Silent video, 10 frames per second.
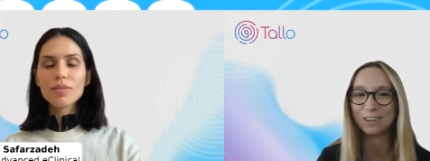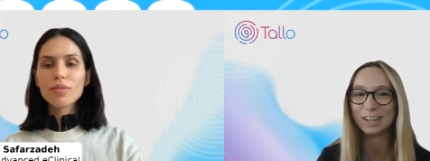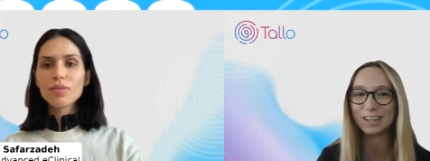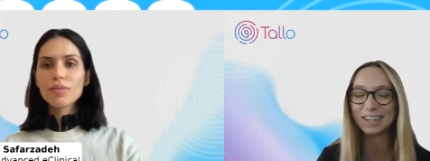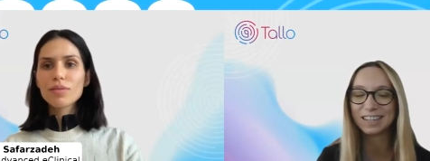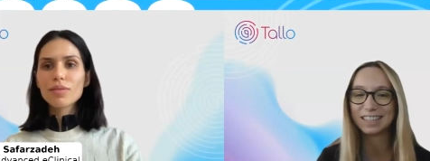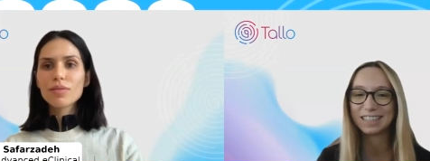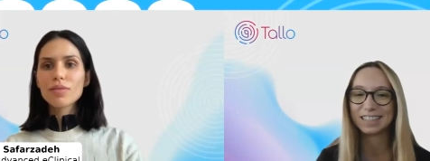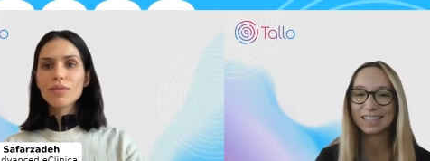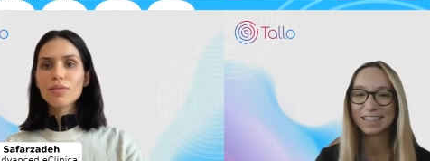Speaker 1: here
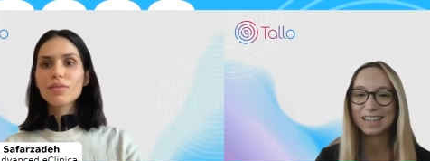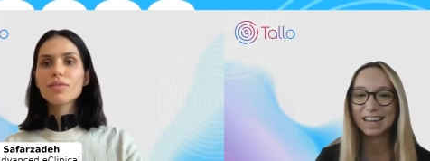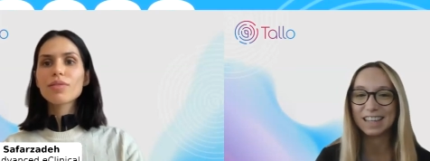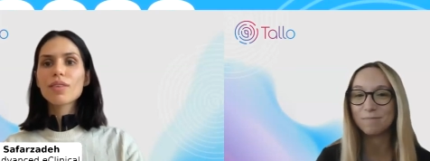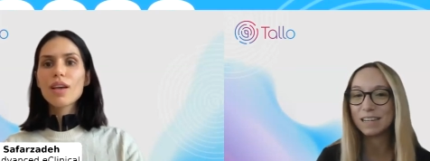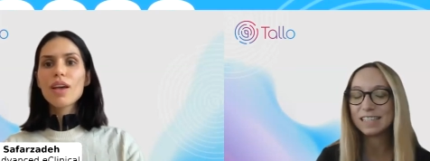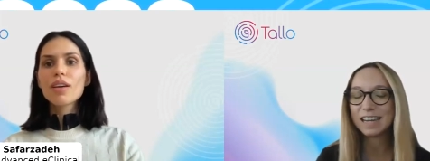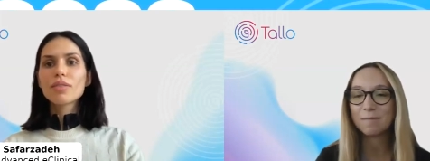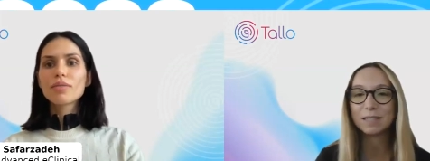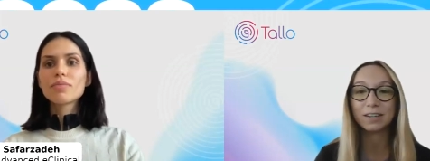in the
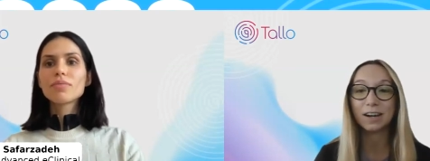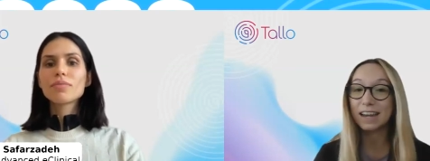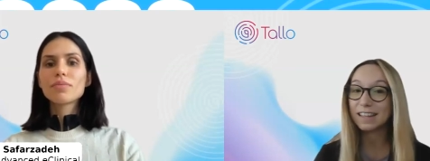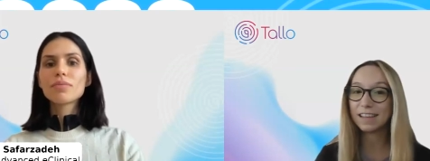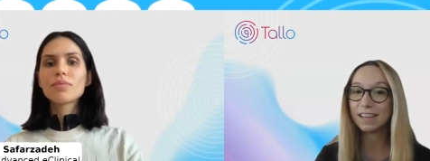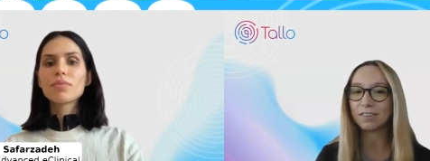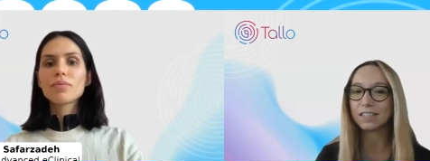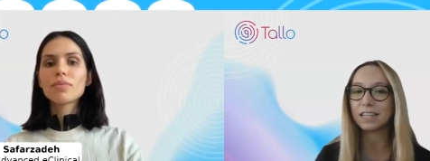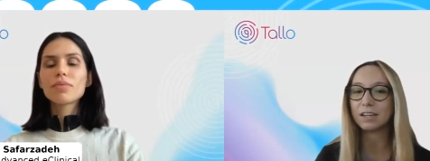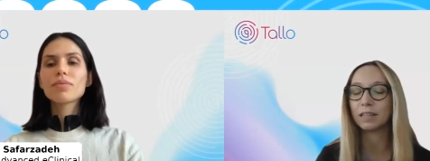meantime, is there anything else
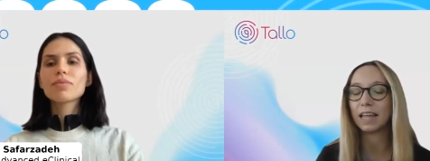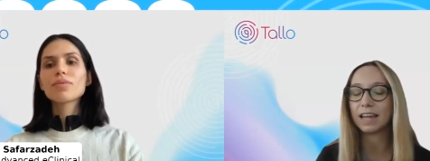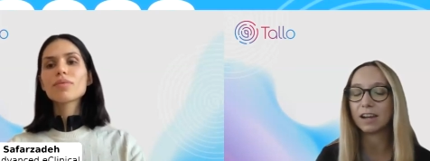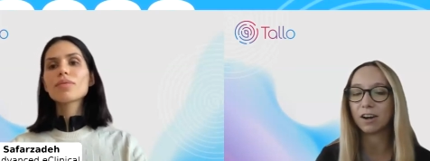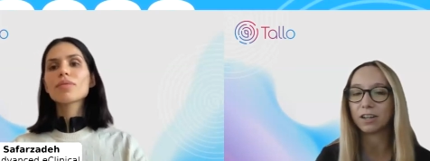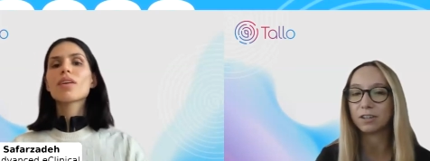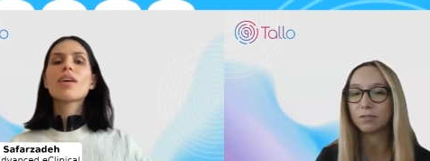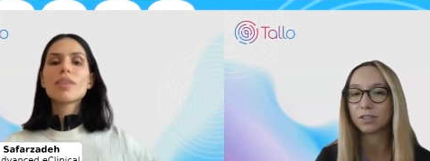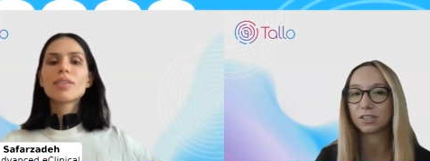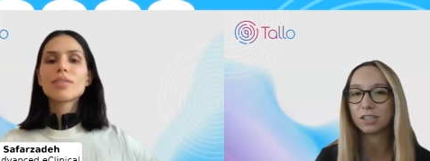that you would like our
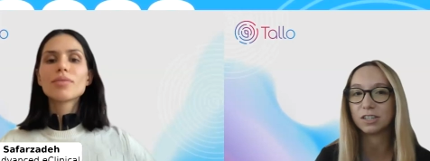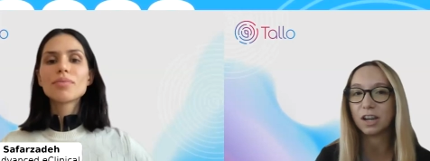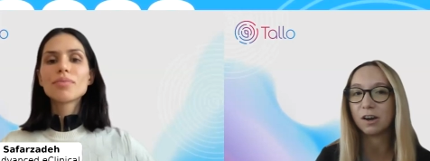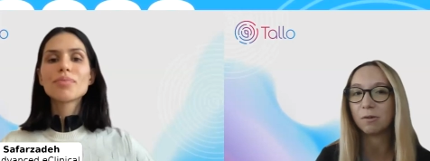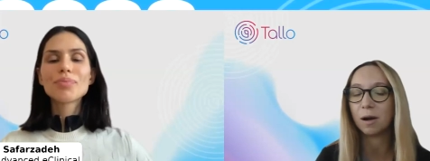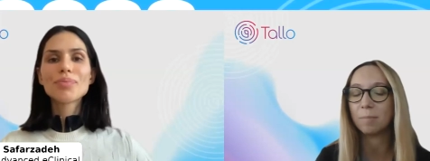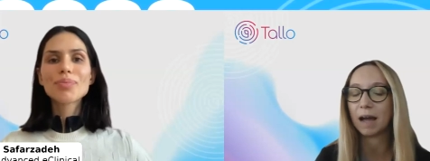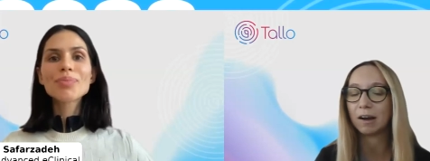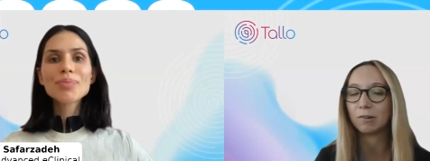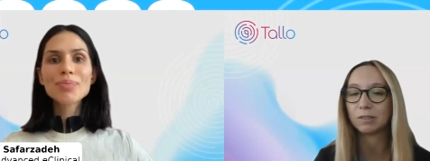users to know
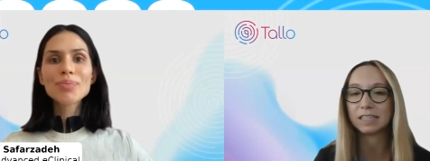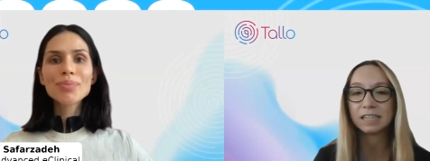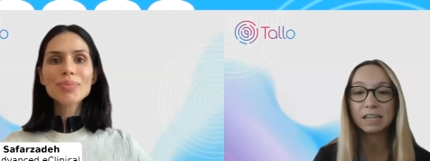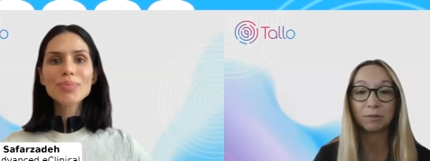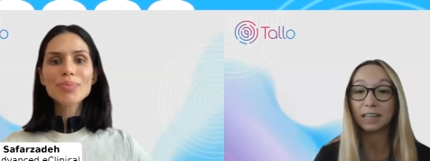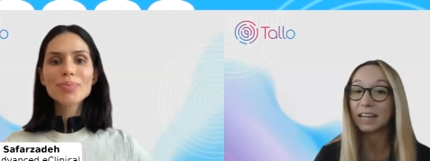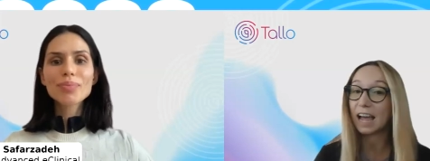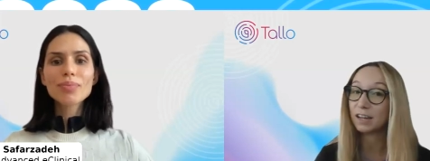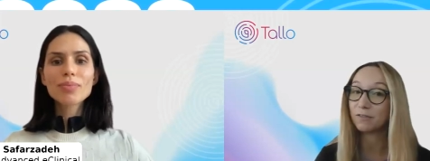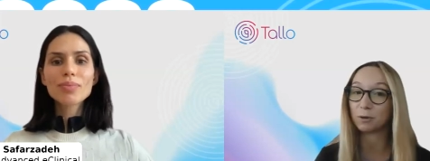about really
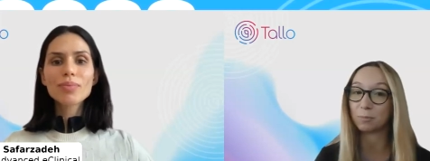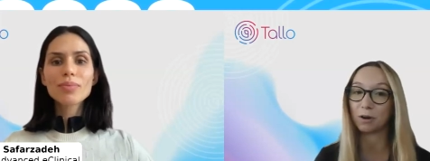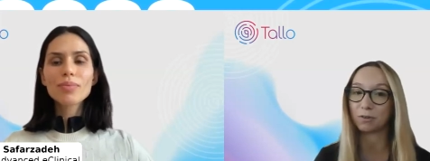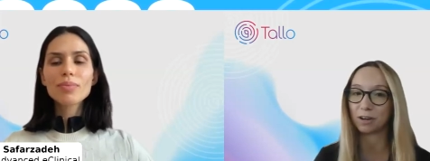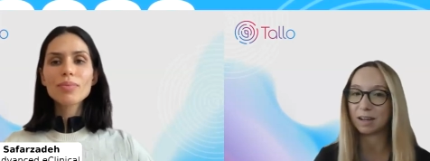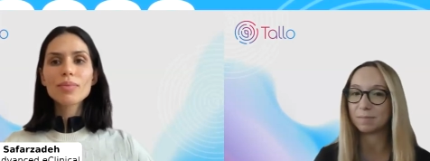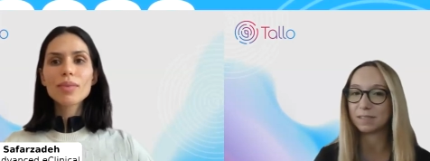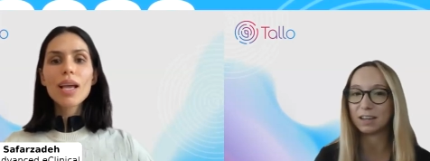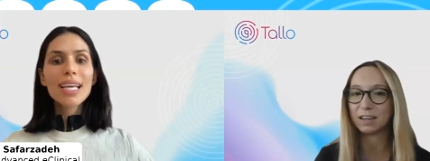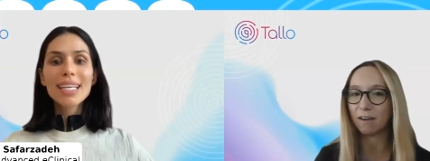any
Speaker 2: of your programs
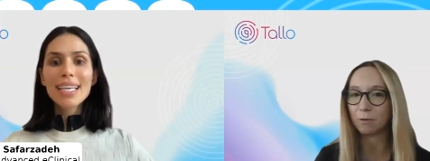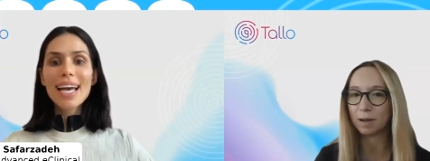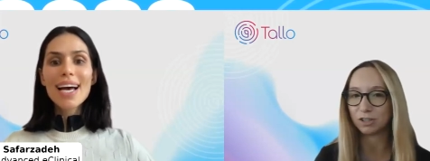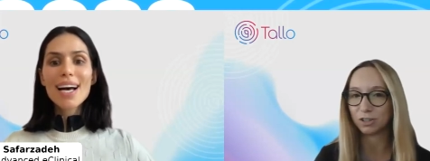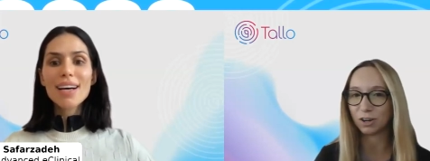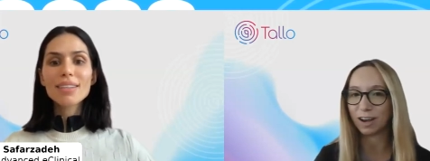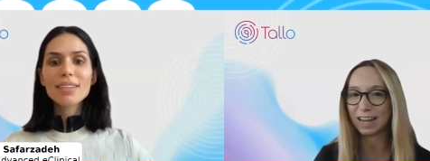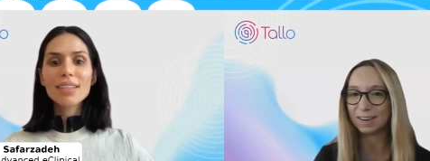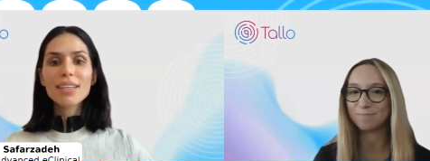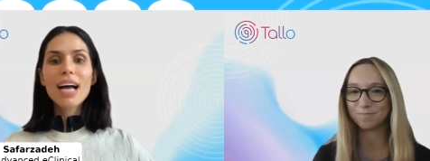that you haven't mentioned
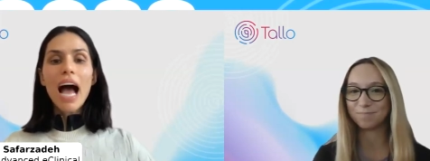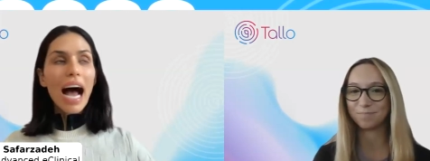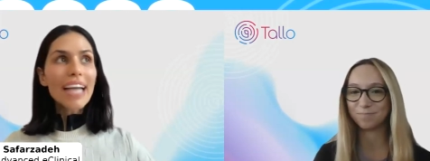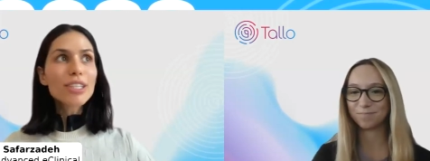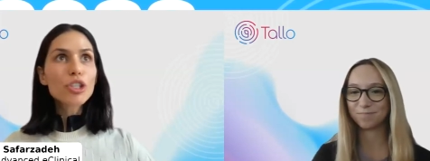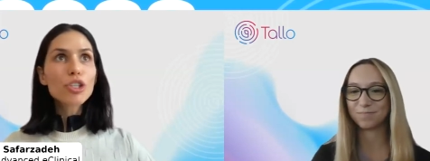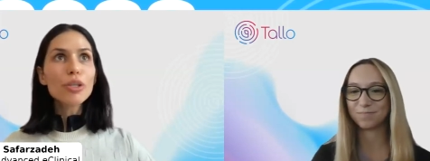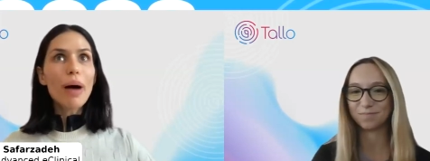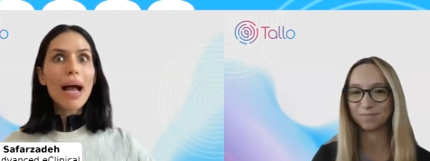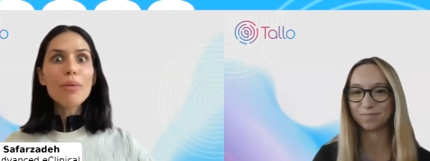already? I
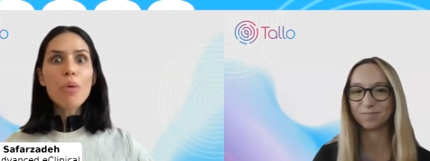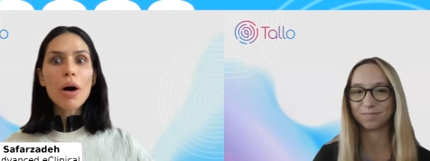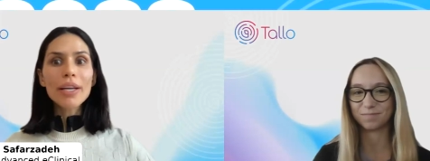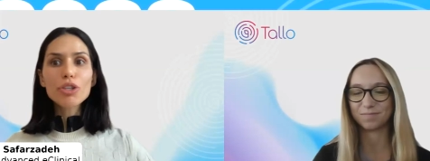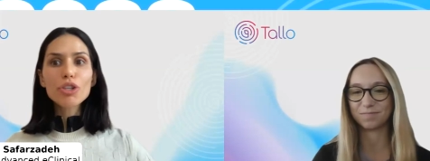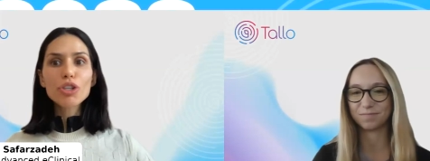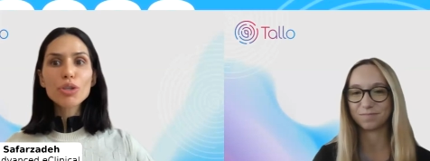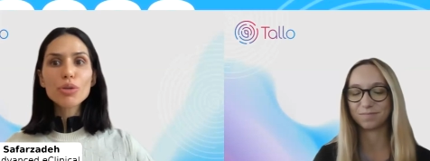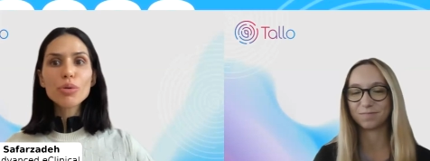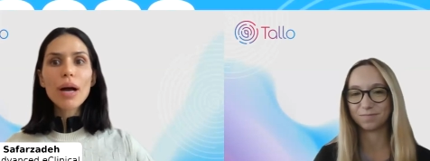do. I wanted
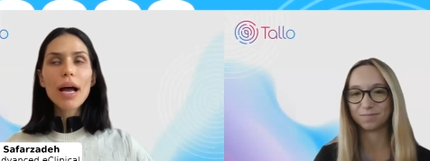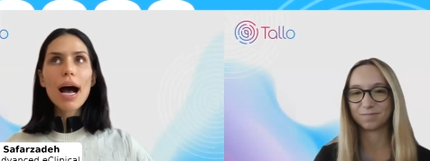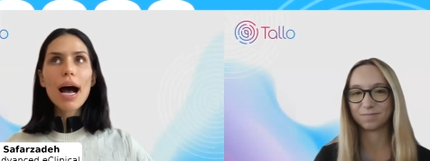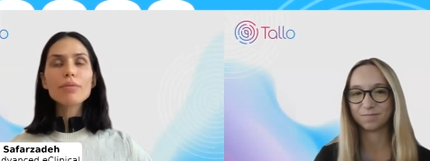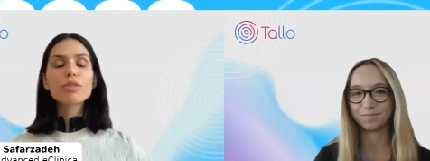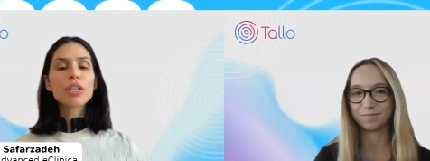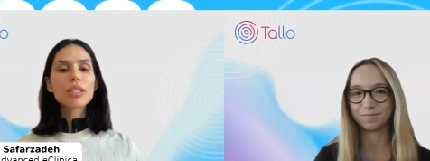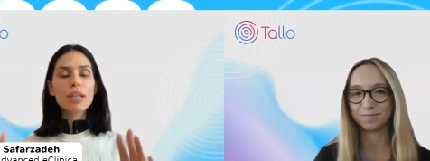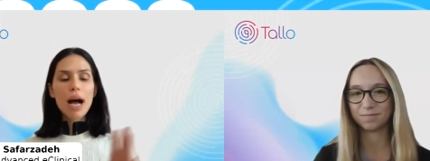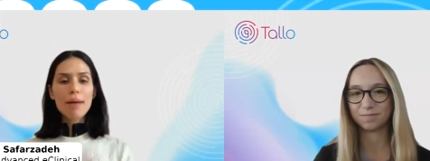to to
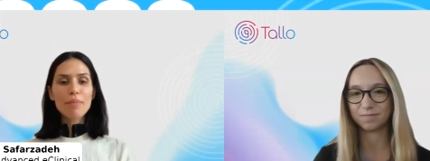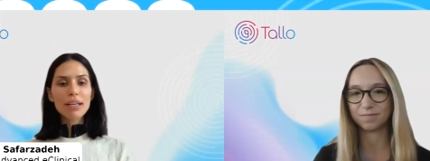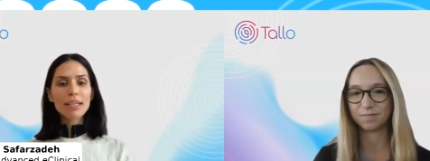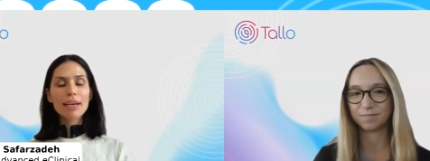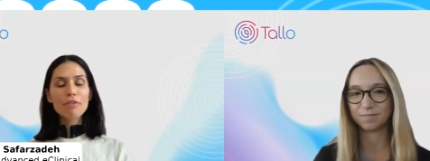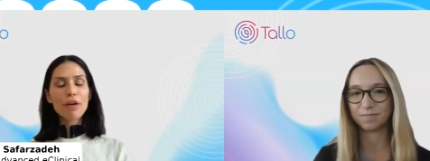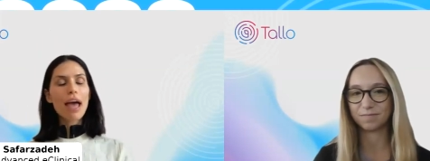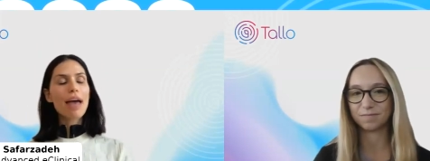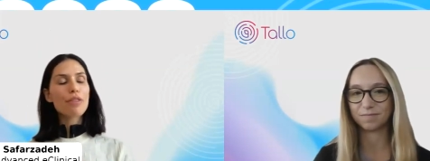um, give